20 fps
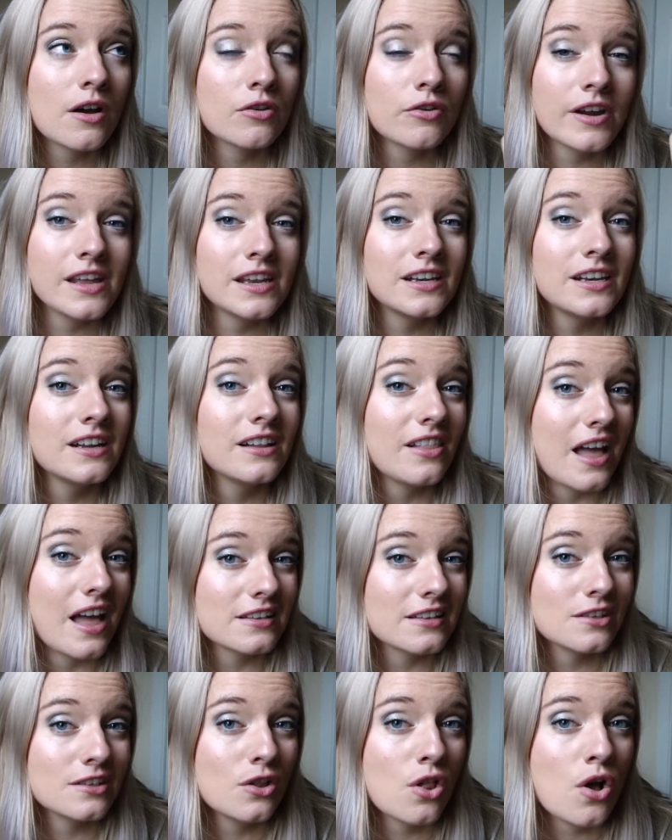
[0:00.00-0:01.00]
granted, it
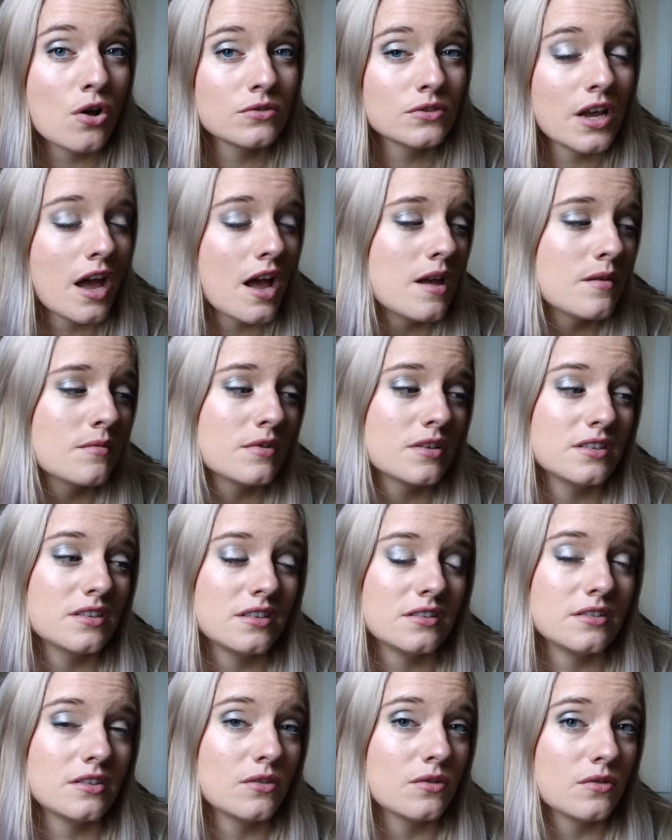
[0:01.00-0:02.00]
lasts a long time because
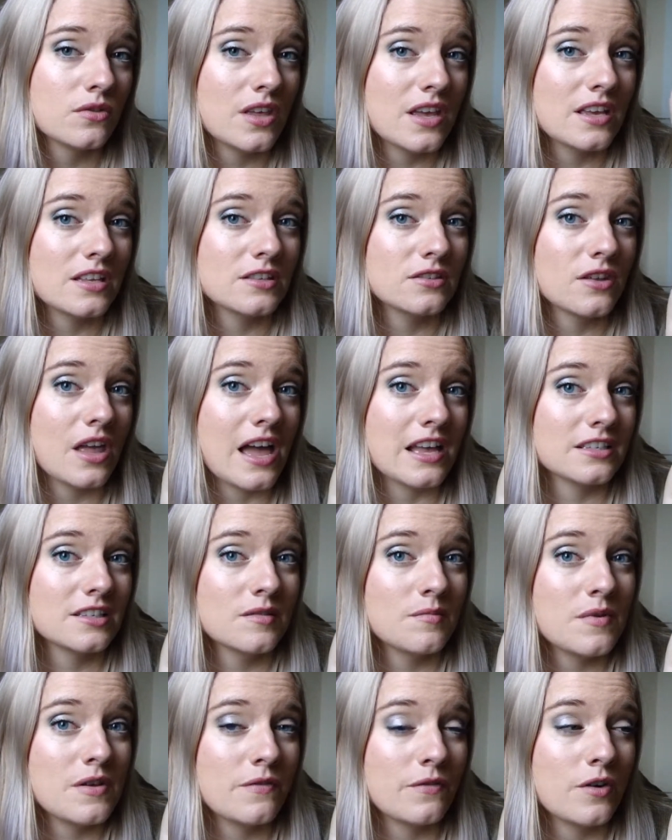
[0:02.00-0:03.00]
this little thing has
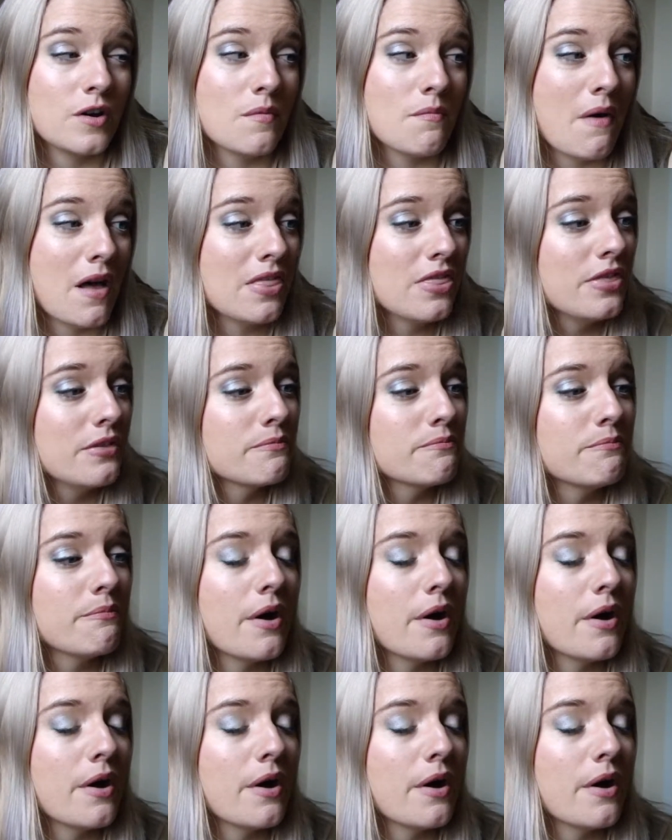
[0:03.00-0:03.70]
lasted me for a month,